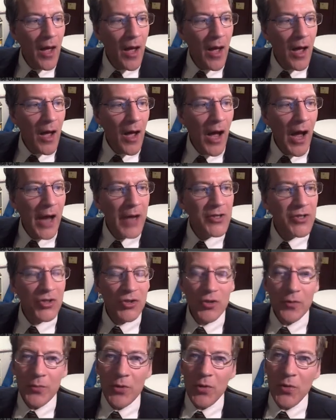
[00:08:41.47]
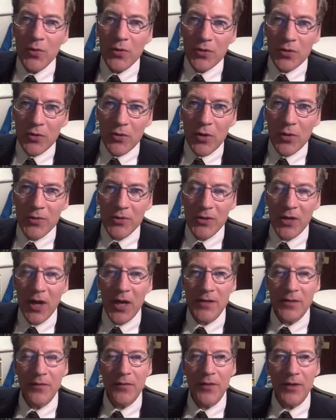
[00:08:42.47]
I assume you can do those
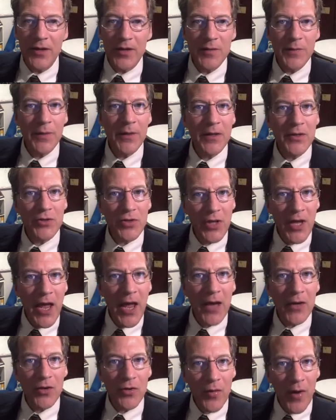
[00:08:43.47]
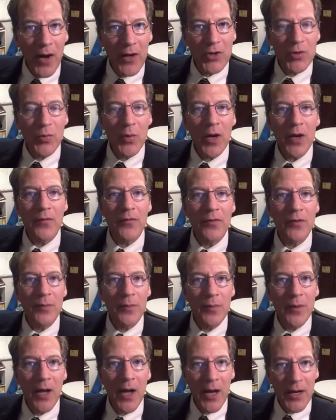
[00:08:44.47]
kinds of things because you can't graduate
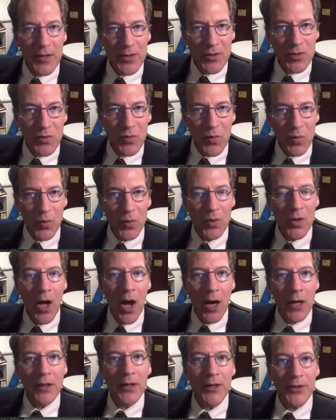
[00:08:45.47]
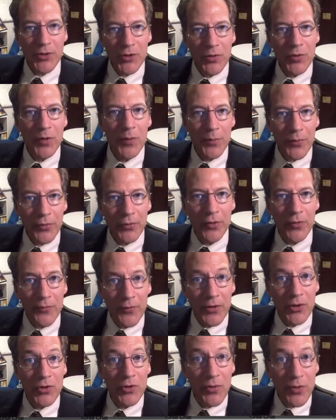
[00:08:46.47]
from high school unless you can
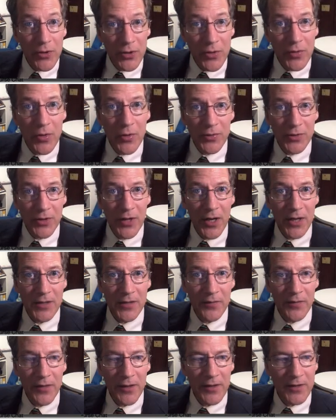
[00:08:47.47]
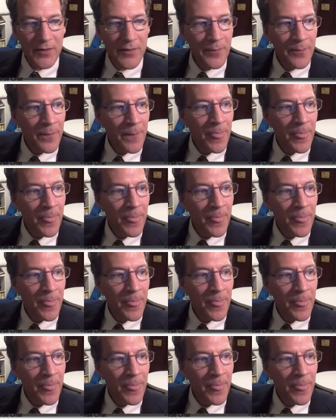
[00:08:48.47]
prove that you can do those kinds of things.